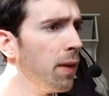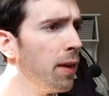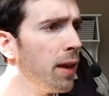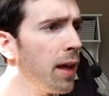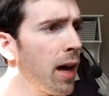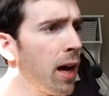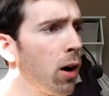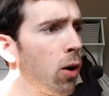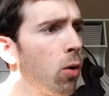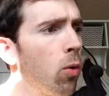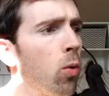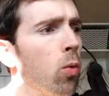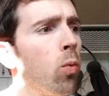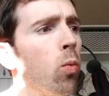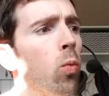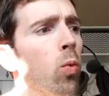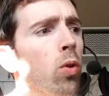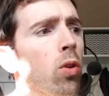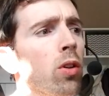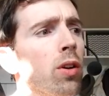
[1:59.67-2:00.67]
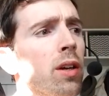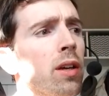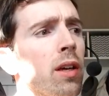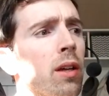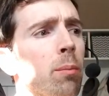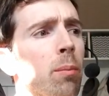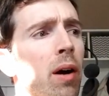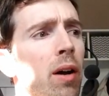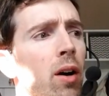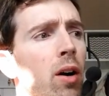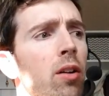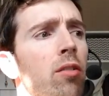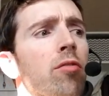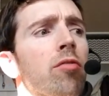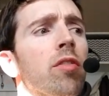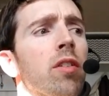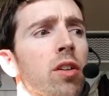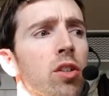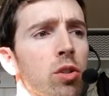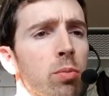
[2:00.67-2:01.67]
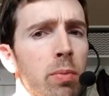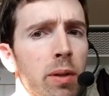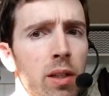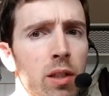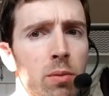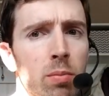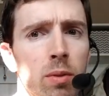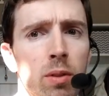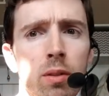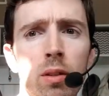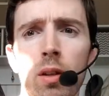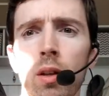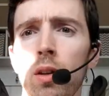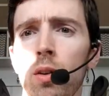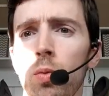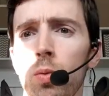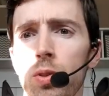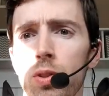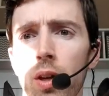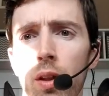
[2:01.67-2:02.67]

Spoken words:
Now we're looking in my unfinished basement, which